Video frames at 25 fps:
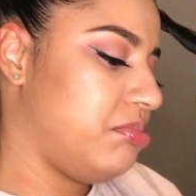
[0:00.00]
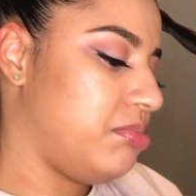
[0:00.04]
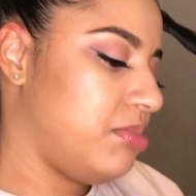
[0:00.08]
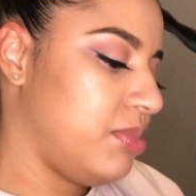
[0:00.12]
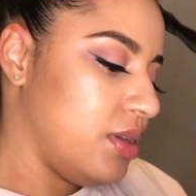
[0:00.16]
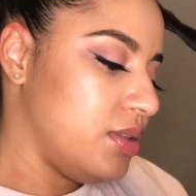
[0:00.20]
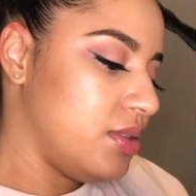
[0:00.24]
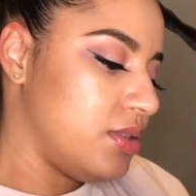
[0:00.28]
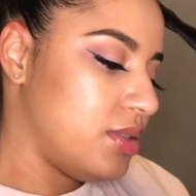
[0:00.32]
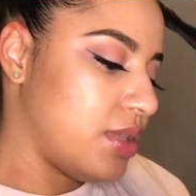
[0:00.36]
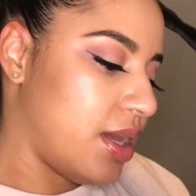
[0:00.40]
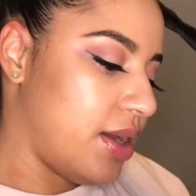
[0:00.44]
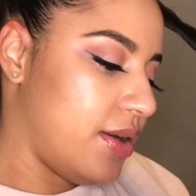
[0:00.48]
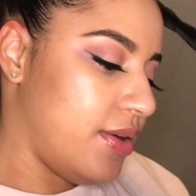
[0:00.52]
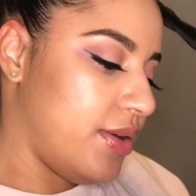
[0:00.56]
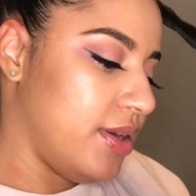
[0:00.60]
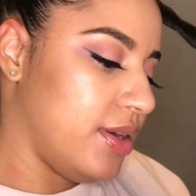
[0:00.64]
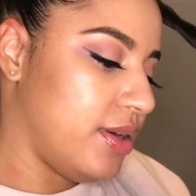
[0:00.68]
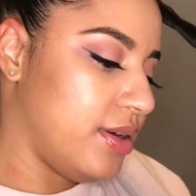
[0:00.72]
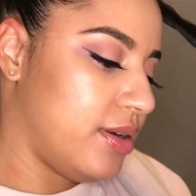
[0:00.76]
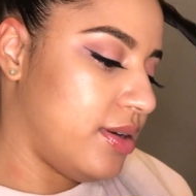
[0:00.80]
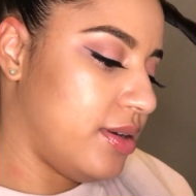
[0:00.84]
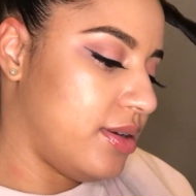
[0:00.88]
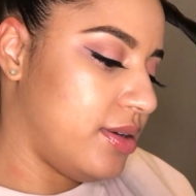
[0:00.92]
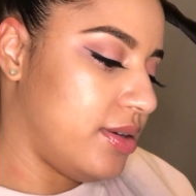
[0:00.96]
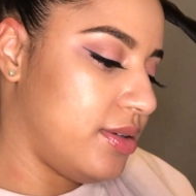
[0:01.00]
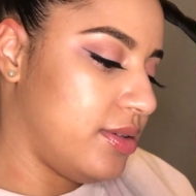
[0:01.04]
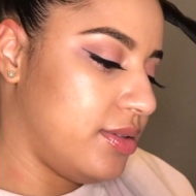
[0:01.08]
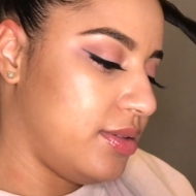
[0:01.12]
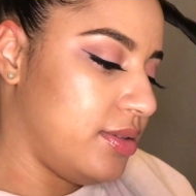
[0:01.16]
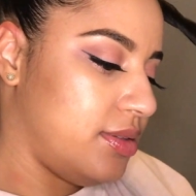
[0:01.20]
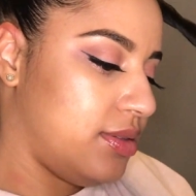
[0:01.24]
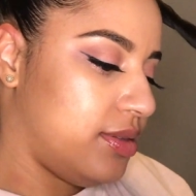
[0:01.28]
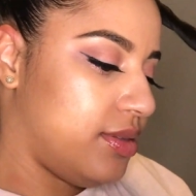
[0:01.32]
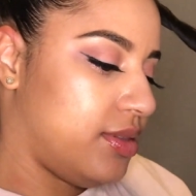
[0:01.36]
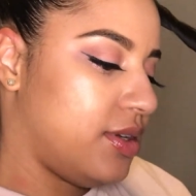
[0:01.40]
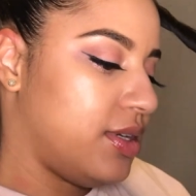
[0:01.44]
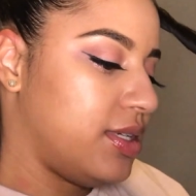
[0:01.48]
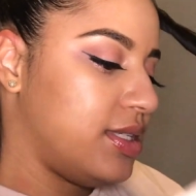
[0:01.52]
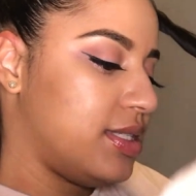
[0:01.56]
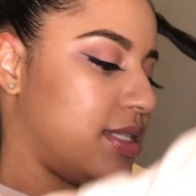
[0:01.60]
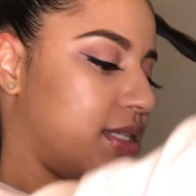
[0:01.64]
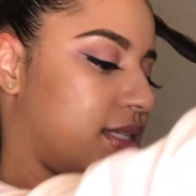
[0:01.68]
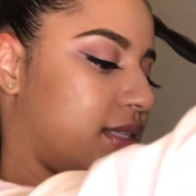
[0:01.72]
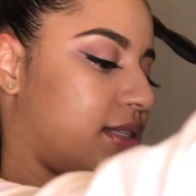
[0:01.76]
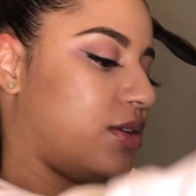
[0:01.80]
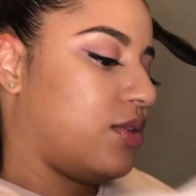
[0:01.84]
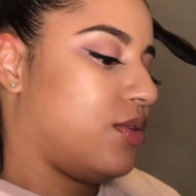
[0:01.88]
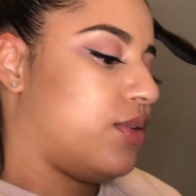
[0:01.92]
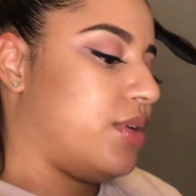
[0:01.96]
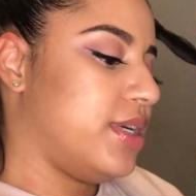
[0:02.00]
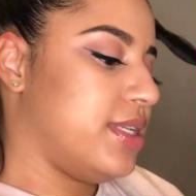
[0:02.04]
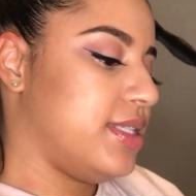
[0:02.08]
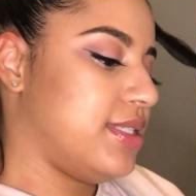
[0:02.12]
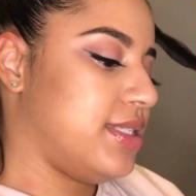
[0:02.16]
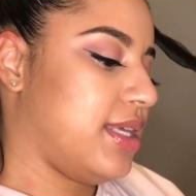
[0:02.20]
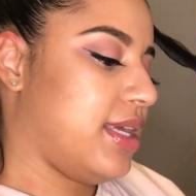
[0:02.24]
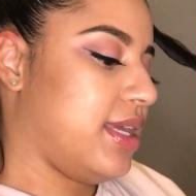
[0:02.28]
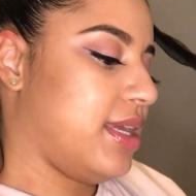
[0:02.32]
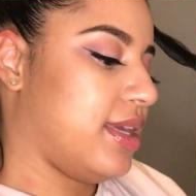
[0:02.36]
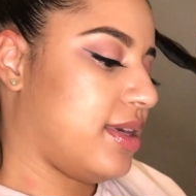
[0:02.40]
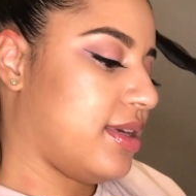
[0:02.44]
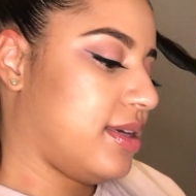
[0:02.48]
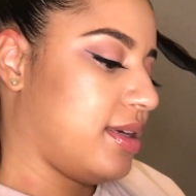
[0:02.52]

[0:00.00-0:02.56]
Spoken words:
Sorry y'all. The cord's like